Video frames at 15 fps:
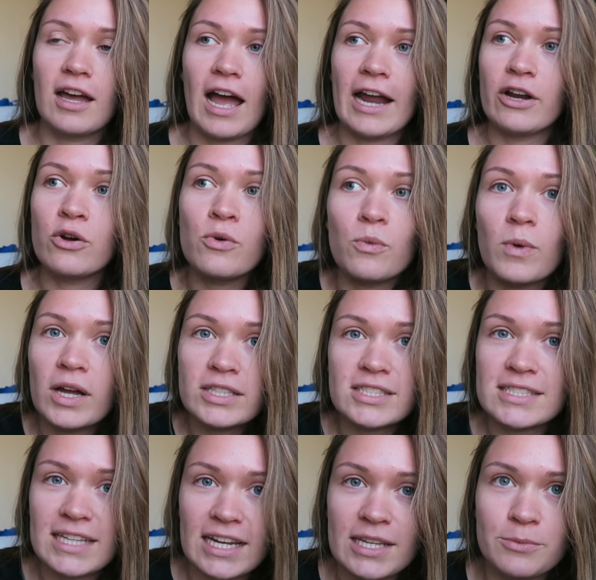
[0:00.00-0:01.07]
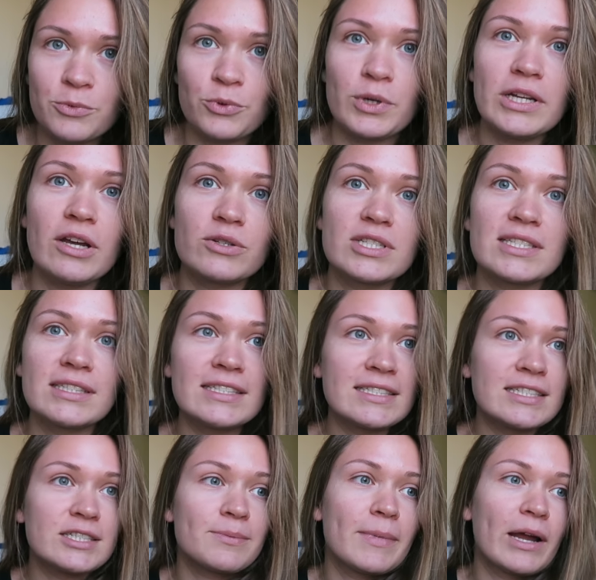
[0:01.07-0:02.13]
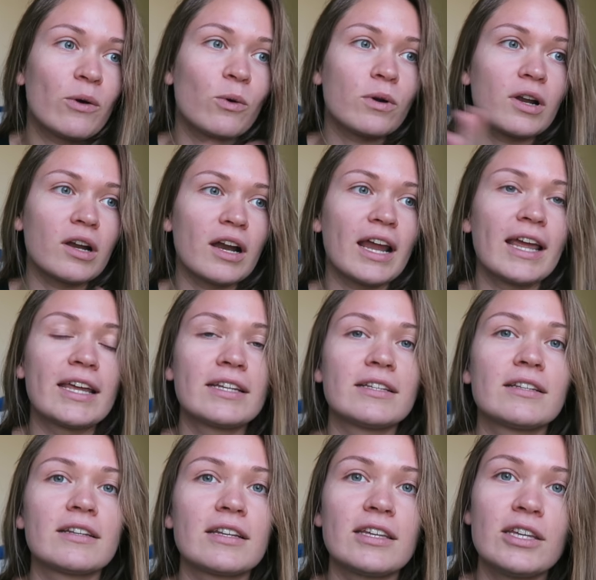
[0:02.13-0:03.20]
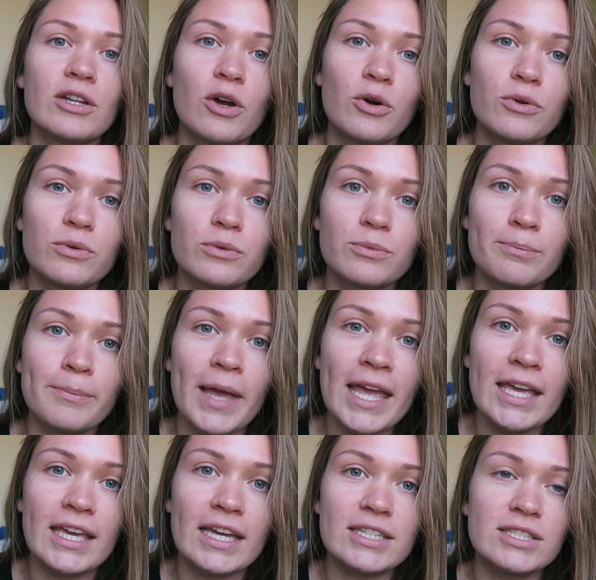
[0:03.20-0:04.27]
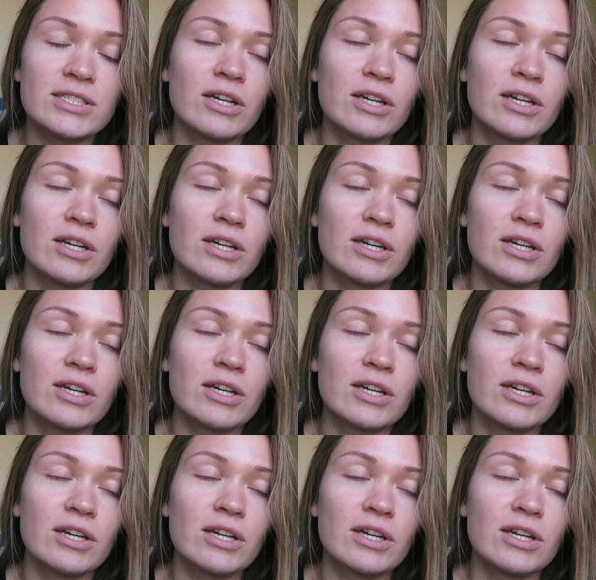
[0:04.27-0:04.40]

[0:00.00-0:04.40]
I don't want just any burrito. Just listen to my order and, you know, make it.